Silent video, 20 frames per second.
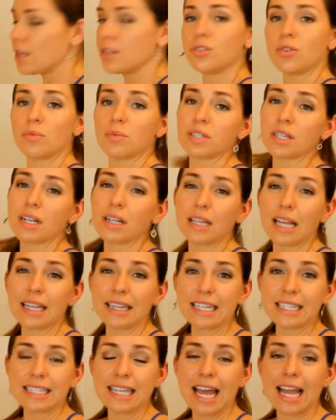So I'm just going to let
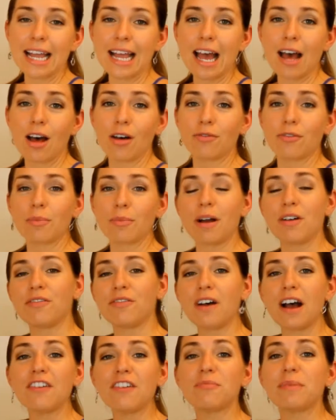these hang out for about
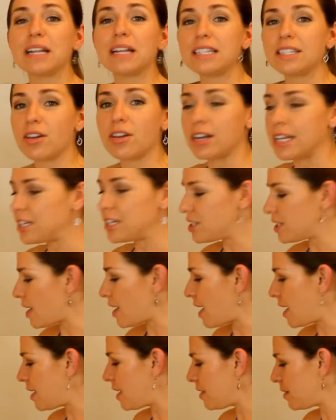5 minutes on each
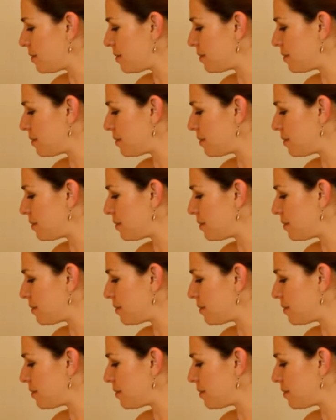side.